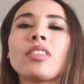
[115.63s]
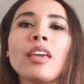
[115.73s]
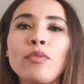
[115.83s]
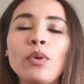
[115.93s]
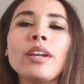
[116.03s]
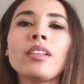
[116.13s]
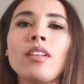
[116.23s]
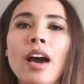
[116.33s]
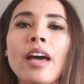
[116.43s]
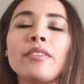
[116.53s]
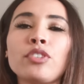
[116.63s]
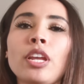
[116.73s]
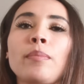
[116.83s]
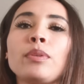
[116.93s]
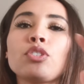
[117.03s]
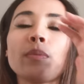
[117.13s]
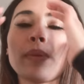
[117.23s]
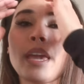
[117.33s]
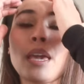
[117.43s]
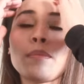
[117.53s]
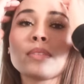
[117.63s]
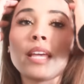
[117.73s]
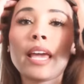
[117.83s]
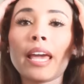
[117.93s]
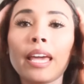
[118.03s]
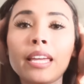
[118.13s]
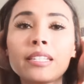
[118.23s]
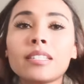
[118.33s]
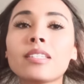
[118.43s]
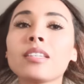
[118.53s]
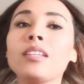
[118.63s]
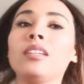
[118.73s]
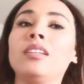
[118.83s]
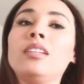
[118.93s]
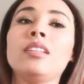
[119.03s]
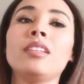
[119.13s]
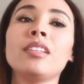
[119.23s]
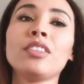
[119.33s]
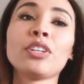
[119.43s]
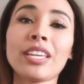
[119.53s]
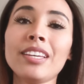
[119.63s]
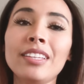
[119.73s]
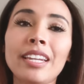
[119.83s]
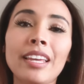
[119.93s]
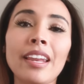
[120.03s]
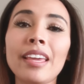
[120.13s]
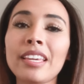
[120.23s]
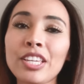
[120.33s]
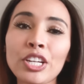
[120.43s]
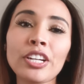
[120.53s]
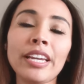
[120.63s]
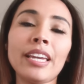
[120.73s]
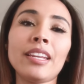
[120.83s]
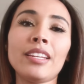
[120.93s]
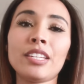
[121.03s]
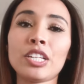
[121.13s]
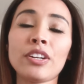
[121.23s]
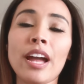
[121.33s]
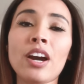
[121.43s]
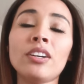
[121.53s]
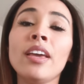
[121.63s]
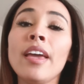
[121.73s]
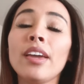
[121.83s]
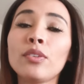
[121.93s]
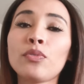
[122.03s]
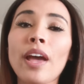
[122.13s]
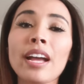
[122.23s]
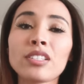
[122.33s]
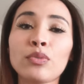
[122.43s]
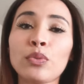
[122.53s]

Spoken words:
They've won a lot of championship games, and they're killing it year in and year out. In fact,